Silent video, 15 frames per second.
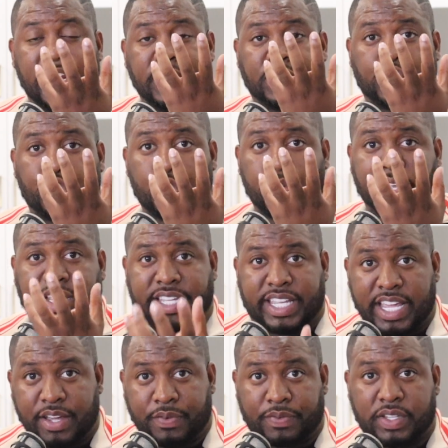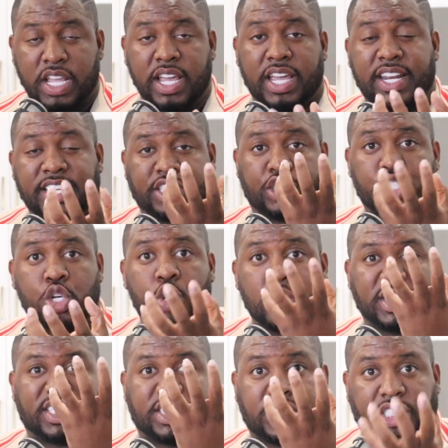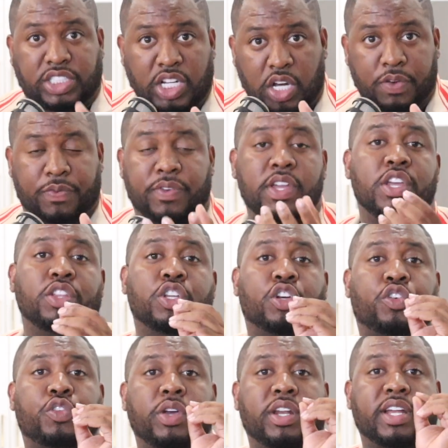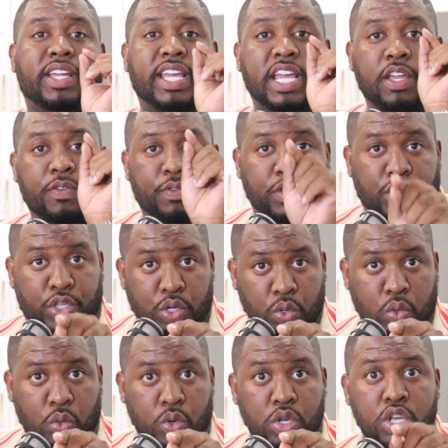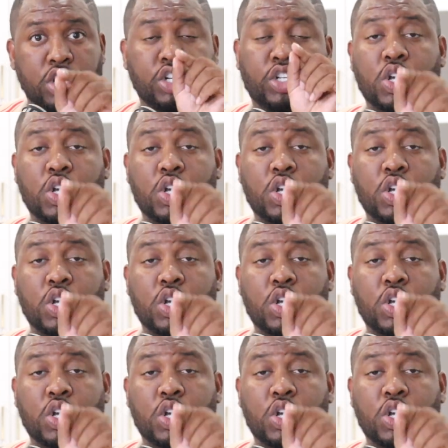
It is your gift. It is your stuff the Creator gave you.